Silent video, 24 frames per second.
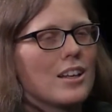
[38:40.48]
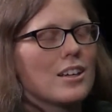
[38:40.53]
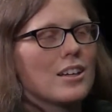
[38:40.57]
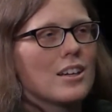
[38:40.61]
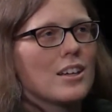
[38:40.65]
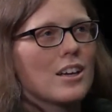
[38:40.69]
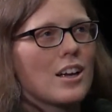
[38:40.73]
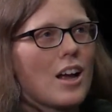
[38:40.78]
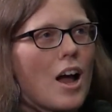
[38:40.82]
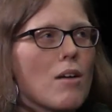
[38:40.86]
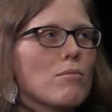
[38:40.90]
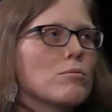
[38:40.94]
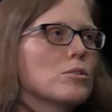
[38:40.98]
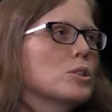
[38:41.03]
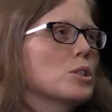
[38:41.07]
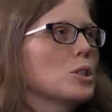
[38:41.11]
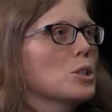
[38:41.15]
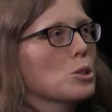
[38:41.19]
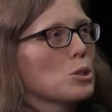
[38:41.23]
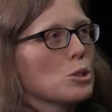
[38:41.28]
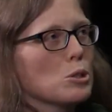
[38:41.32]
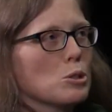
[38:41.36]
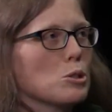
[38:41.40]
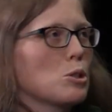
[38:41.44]

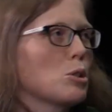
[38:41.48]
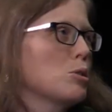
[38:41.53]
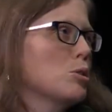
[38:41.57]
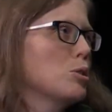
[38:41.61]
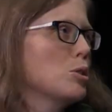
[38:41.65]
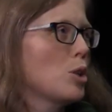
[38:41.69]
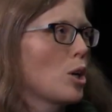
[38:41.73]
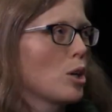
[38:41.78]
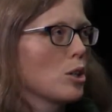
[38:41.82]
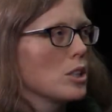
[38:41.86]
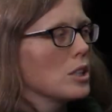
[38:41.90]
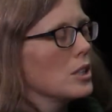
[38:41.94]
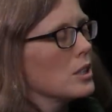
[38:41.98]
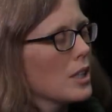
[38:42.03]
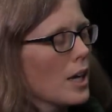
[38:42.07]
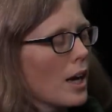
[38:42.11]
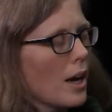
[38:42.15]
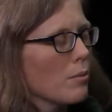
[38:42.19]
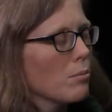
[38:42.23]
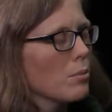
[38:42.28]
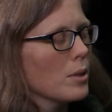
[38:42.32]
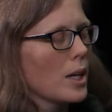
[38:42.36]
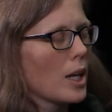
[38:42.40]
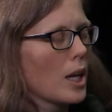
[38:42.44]
conversations are starting to
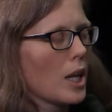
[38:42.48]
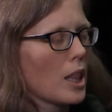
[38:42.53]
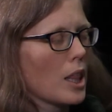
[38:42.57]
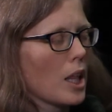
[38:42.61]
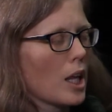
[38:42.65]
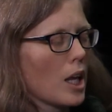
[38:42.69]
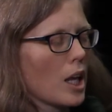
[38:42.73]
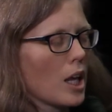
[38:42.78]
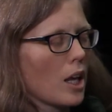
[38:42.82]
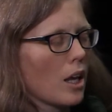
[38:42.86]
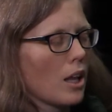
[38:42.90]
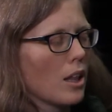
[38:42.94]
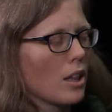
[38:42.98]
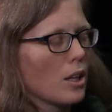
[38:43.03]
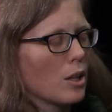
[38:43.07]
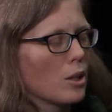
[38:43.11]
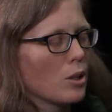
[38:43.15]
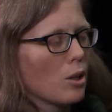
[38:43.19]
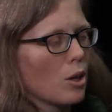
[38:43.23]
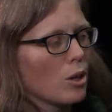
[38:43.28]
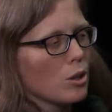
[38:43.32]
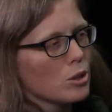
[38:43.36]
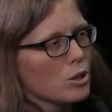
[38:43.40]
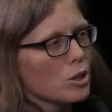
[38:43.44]
happen, I think, in the
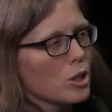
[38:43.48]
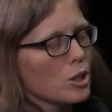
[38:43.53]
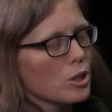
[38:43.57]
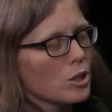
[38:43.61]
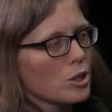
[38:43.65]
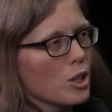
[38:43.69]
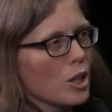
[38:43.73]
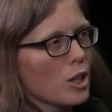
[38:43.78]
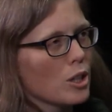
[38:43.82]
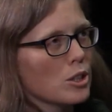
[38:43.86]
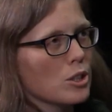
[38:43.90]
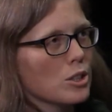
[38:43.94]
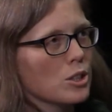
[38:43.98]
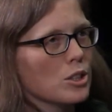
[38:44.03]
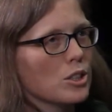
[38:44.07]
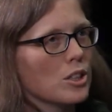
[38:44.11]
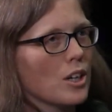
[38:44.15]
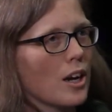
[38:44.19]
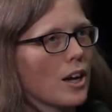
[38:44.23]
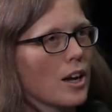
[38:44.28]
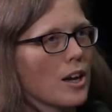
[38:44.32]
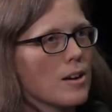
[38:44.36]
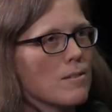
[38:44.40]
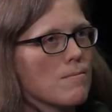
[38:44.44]
larger church.
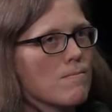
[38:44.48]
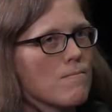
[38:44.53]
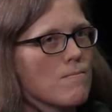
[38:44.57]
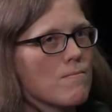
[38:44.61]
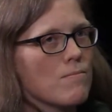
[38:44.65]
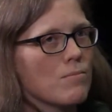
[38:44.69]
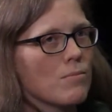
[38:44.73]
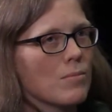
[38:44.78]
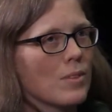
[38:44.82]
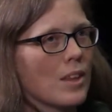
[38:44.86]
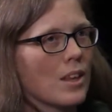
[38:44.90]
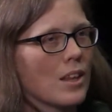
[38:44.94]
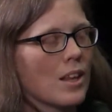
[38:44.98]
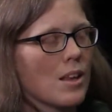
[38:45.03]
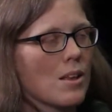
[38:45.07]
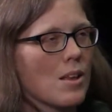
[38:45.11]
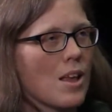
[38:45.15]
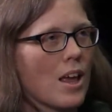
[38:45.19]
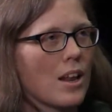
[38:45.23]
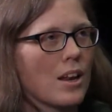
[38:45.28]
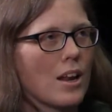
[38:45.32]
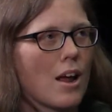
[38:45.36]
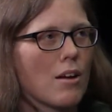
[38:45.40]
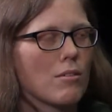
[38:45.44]
Um,
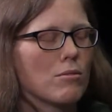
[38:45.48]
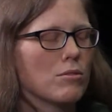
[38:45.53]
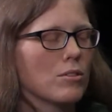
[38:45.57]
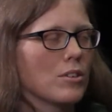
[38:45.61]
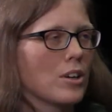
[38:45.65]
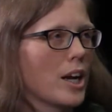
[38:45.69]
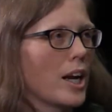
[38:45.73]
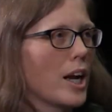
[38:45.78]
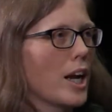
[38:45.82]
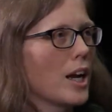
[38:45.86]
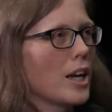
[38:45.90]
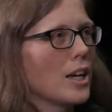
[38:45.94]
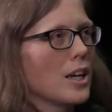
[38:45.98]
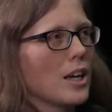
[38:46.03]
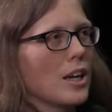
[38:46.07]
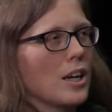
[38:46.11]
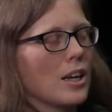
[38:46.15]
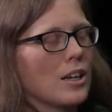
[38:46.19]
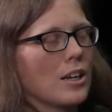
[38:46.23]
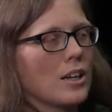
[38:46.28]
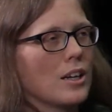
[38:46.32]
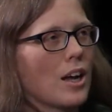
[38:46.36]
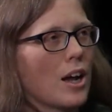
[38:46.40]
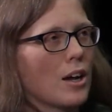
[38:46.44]
and
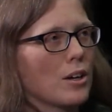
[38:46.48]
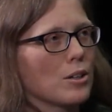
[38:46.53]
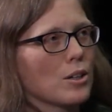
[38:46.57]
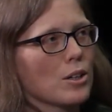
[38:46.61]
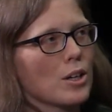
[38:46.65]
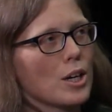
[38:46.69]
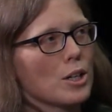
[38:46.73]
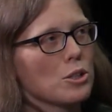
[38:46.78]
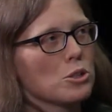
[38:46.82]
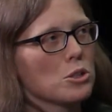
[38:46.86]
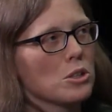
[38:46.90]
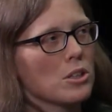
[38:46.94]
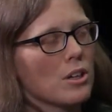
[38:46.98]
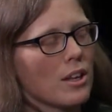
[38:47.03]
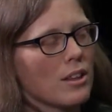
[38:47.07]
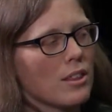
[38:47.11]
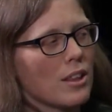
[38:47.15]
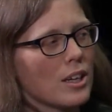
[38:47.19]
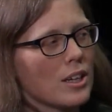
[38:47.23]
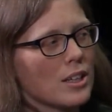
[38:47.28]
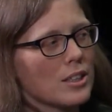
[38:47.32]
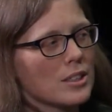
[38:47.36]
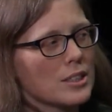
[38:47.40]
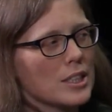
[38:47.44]
every congregation, I
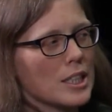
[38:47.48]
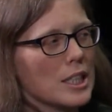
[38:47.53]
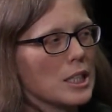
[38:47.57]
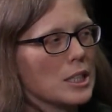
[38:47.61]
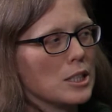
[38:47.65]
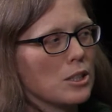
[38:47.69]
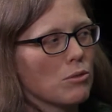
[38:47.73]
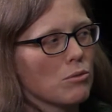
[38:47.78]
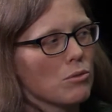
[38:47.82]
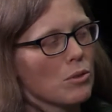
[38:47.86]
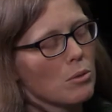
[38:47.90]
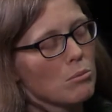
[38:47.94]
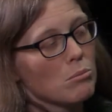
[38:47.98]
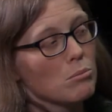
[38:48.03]
think, is at a different